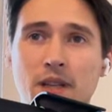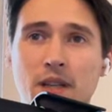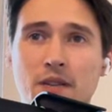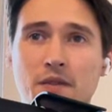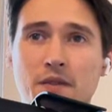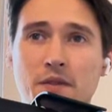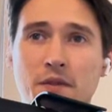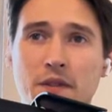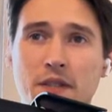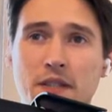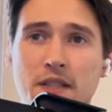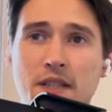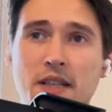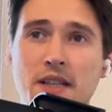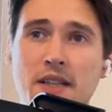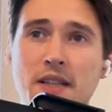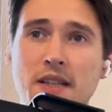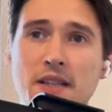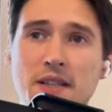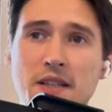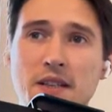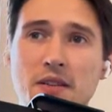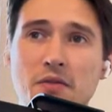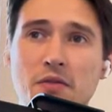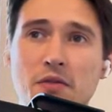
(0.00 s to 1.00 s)
translate
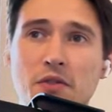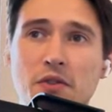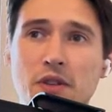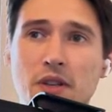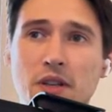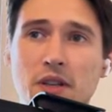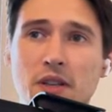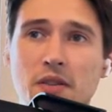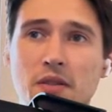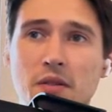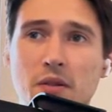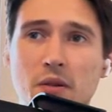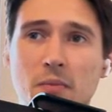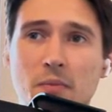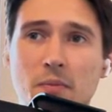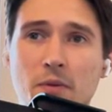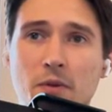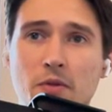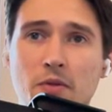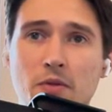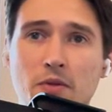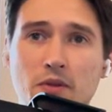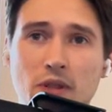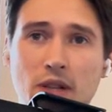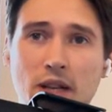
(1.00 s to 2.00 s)
the solution into
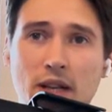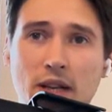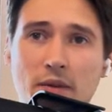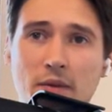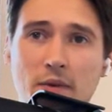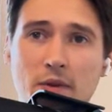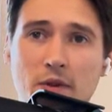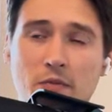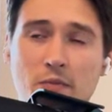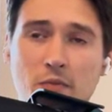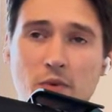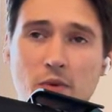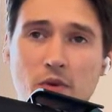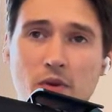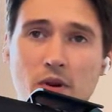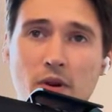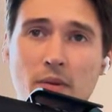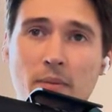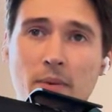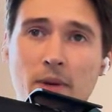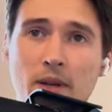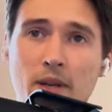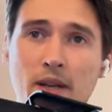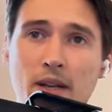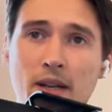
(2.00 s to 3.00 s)
computer language
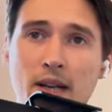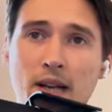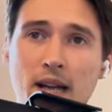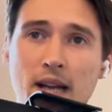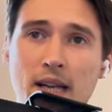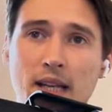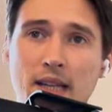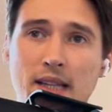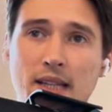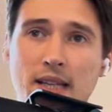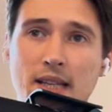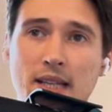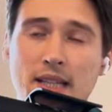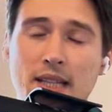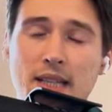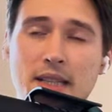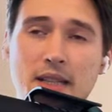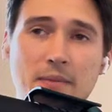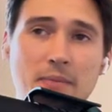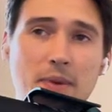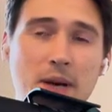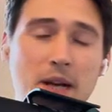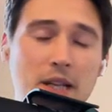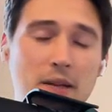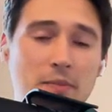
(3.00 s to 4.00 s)
program, and test and
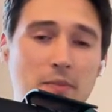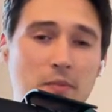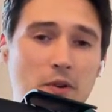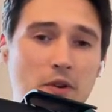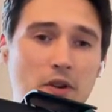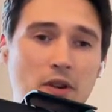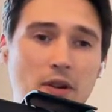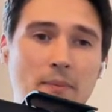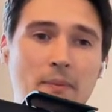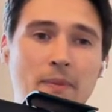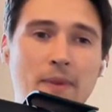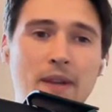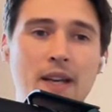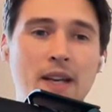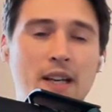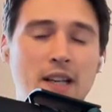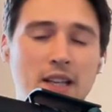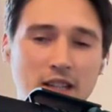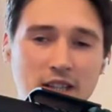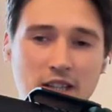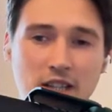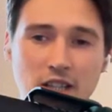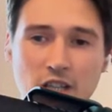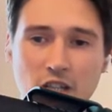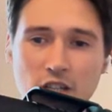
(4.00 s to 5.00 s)
debug the program.
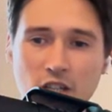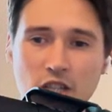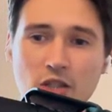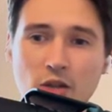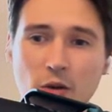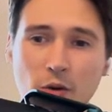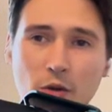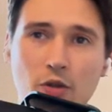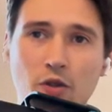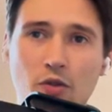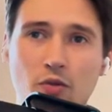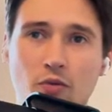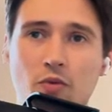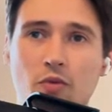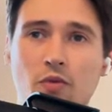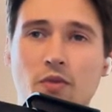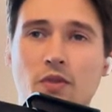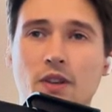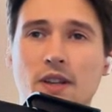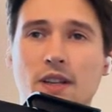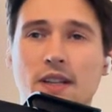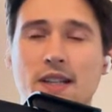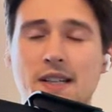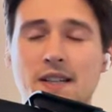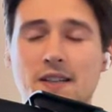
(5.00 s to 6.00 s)
This is so true.
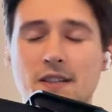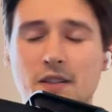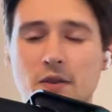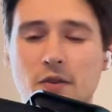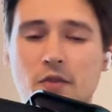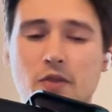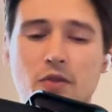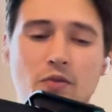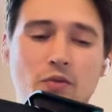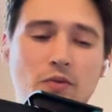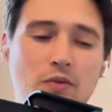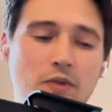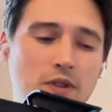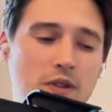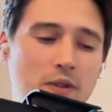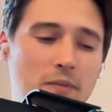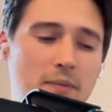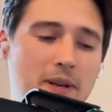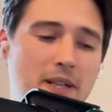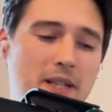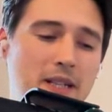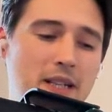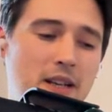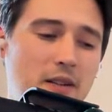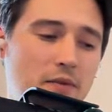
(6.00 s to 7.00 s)
This is so true. So
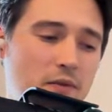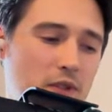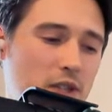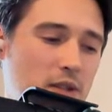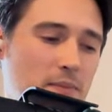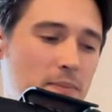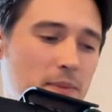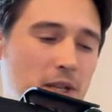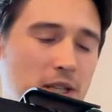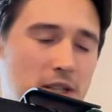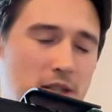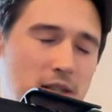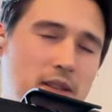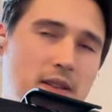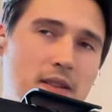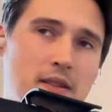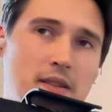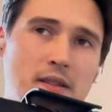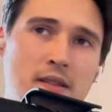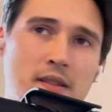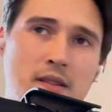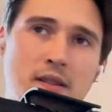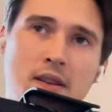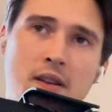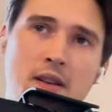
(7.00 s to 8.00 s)
basically what it means,
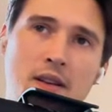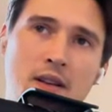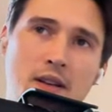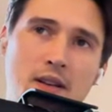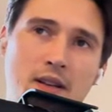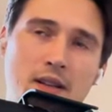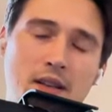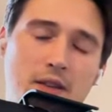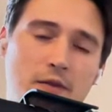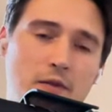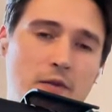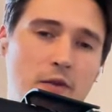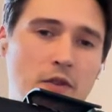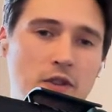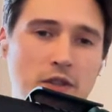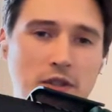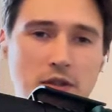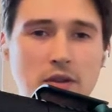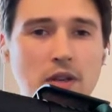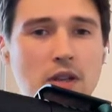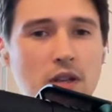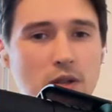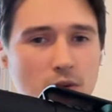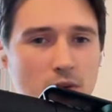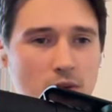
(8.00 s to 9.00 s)
that first
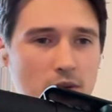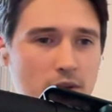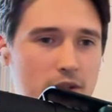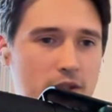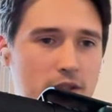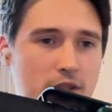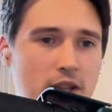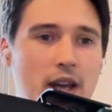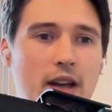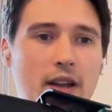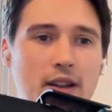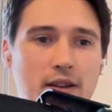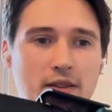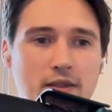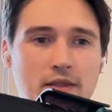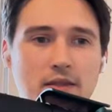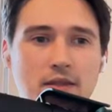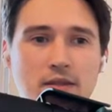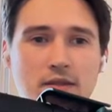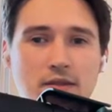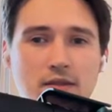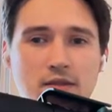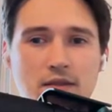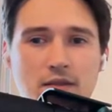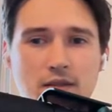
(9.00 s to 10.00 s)
you need to understand,
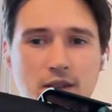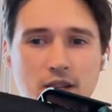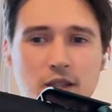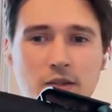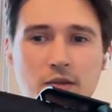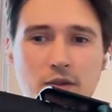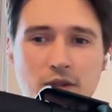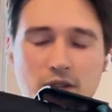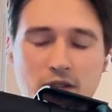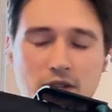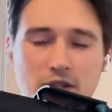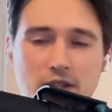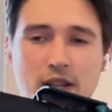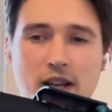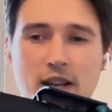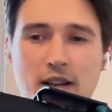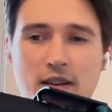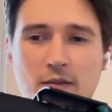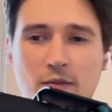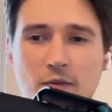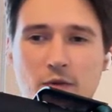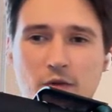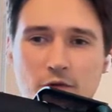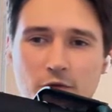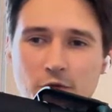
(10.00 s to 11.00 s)
you need to
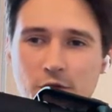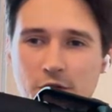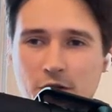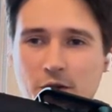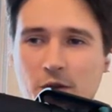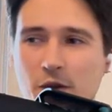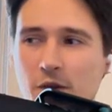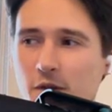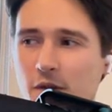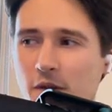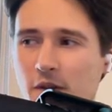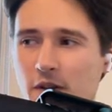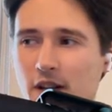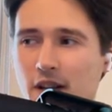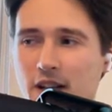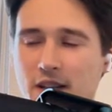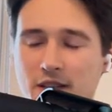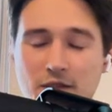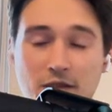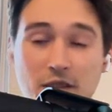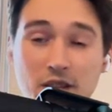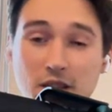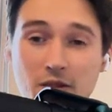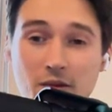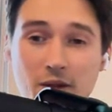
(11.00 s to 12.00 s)
understand what's going on,
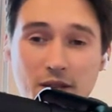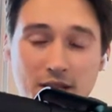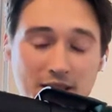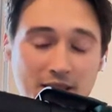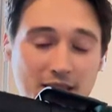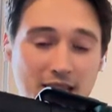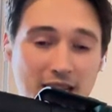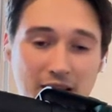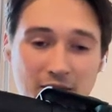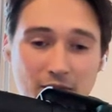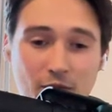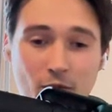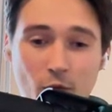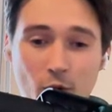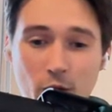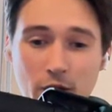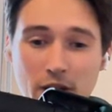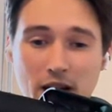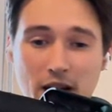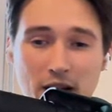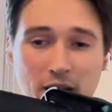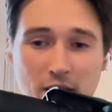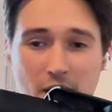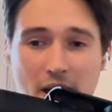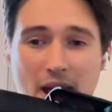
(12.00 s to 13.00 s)
and you need to understand what
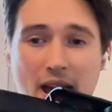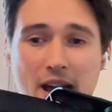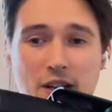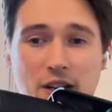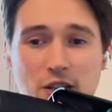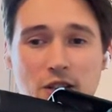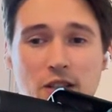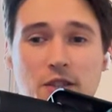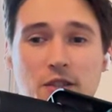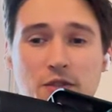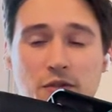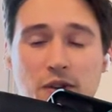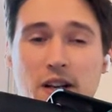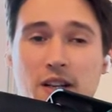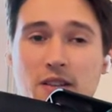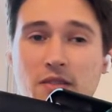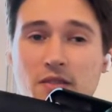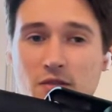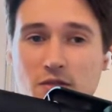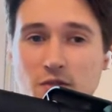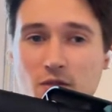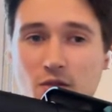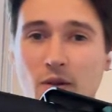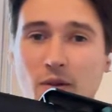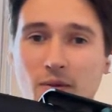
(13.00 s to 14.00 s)
are you actually trying
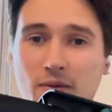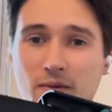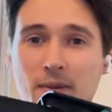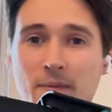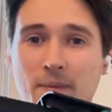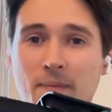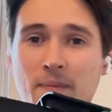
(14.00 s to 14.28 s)
to solve.